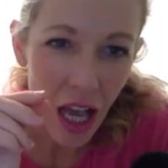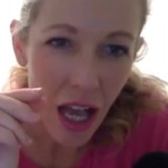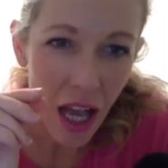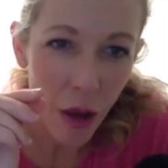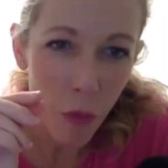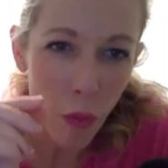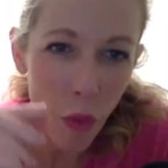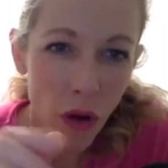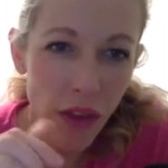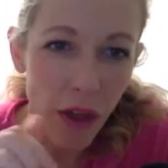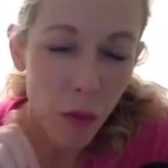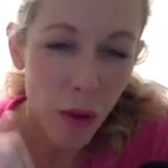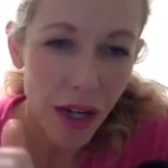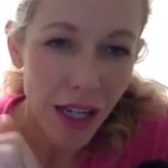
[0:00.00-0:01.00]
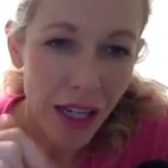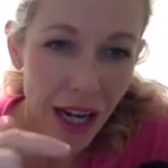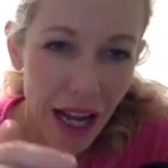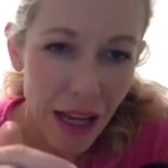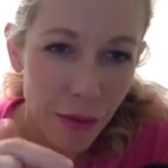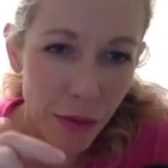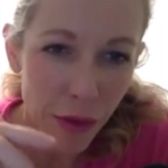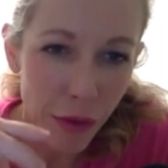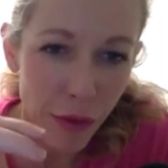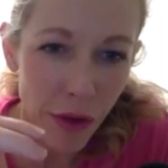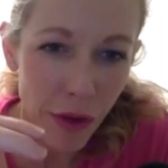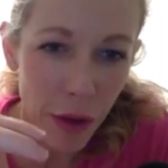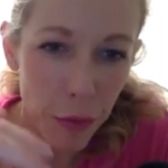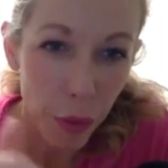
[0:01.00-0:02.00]
and what they're willing and
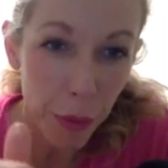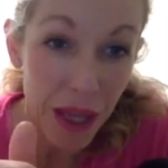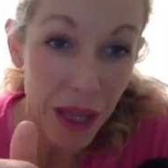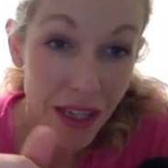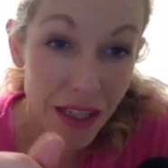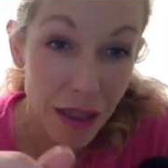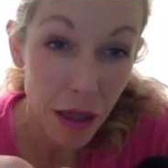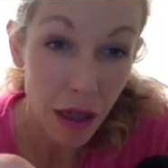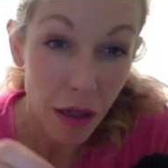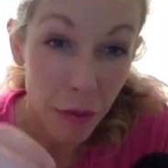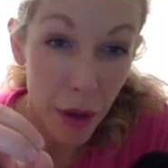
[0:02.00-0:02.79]
able and prepared to